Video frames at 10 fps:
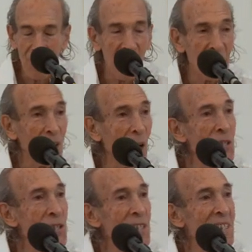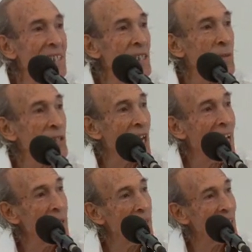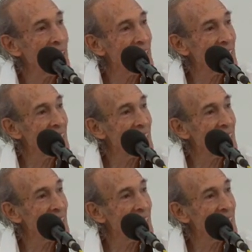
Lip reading: The consciousness which animates